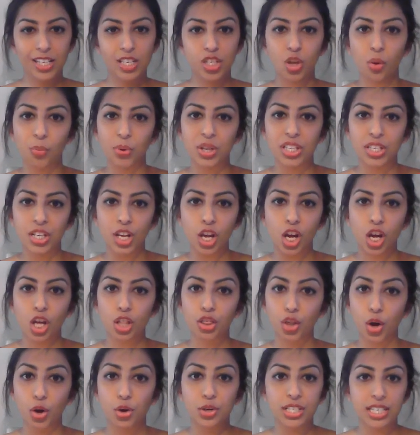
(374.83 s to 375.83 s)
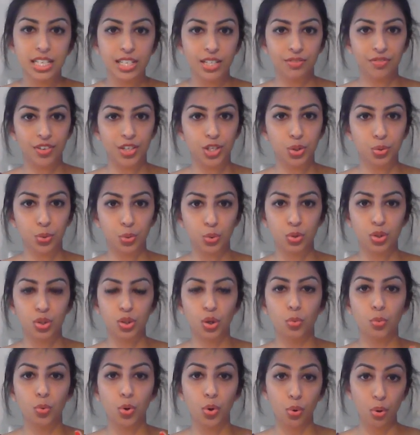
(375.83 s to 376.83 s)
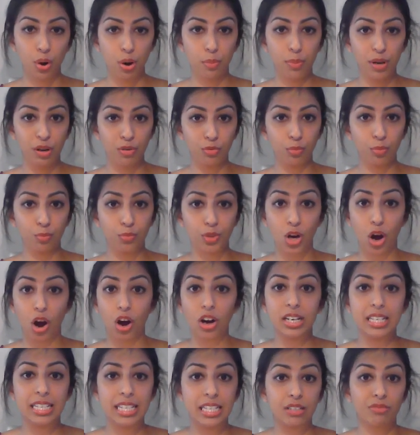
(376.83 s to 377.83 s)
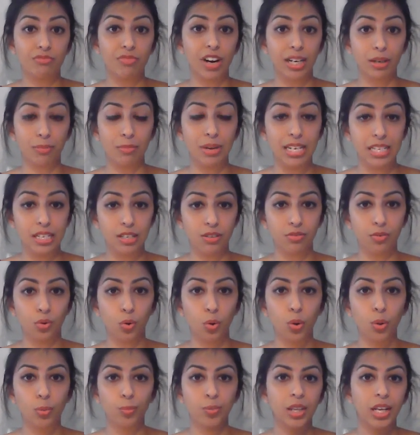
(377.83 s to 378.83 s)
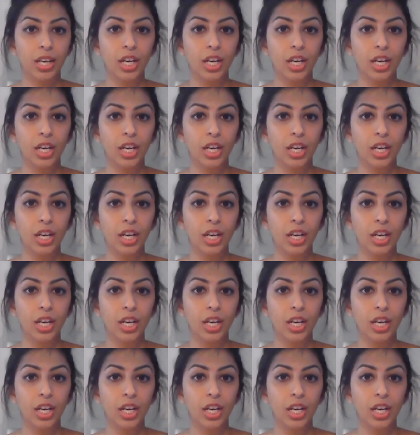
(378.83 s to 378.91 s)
so it's those individuals who it would be targeted and recommended for.